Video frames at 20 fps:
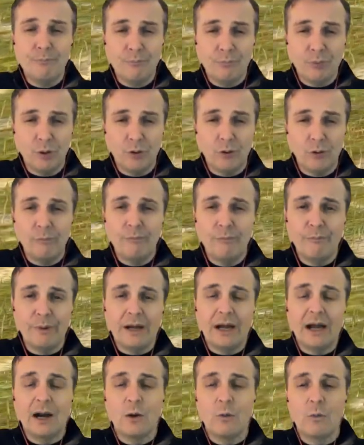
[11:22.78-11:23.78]
pump
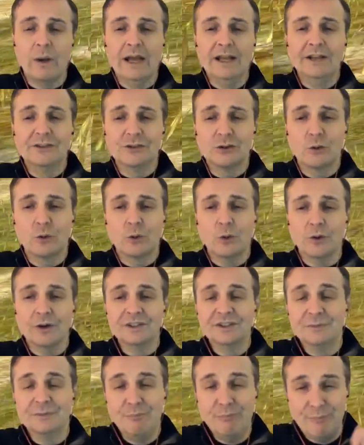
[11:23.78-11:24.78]
our way
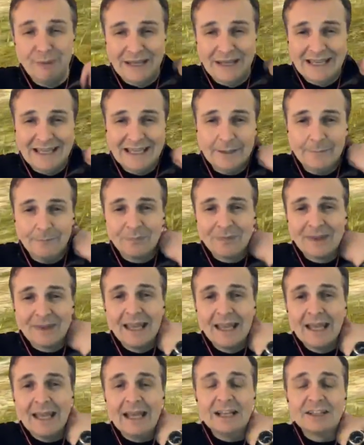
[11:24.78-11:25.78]
towards B
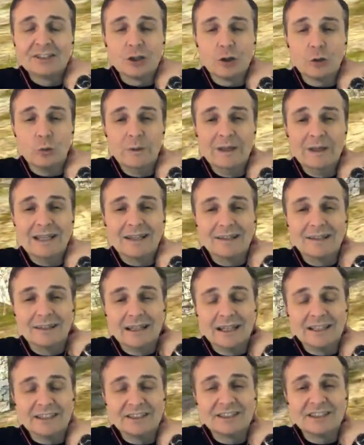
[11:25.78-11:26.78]
so that we can
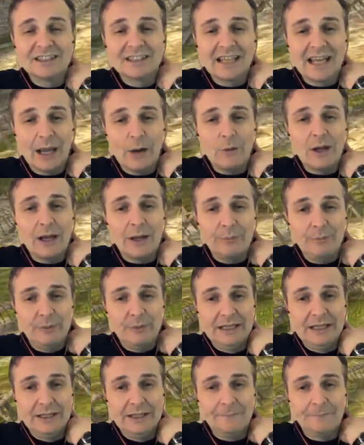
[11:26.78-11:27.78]
scout at
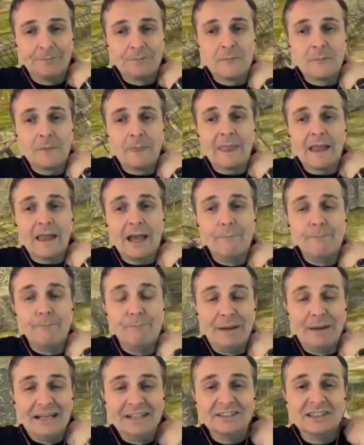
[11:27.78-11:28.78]
B and
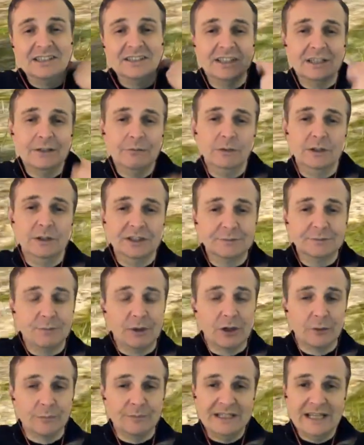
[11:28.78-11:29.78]
basically see if we can
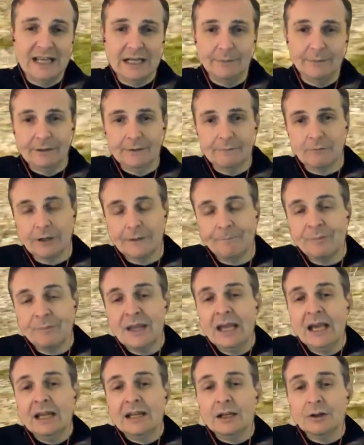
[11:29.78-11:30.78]
spot up the enemy, right?
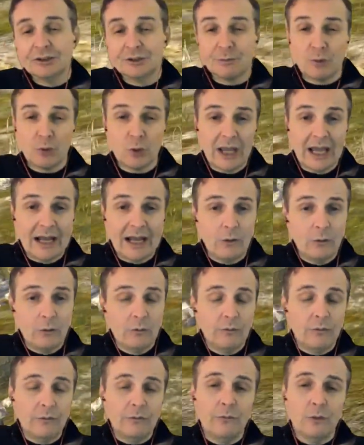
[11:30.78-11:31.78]
There's a
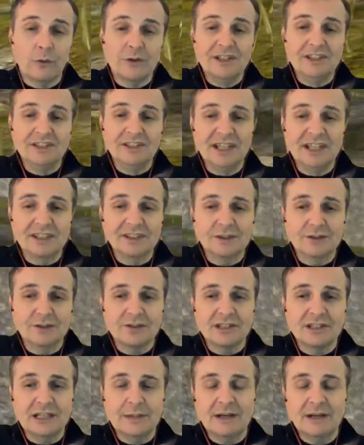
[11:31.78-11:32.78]
Progetto 46 in their
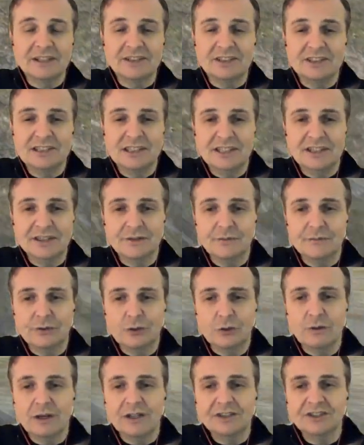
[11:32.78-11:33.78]
team. It has a decent
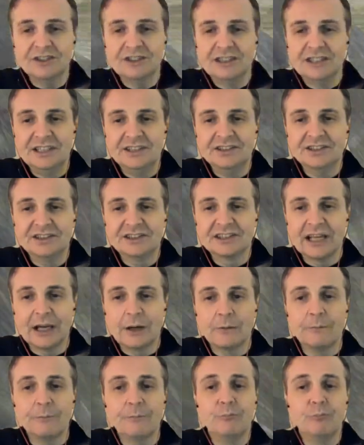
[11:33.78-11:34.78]
view range, a decent scout,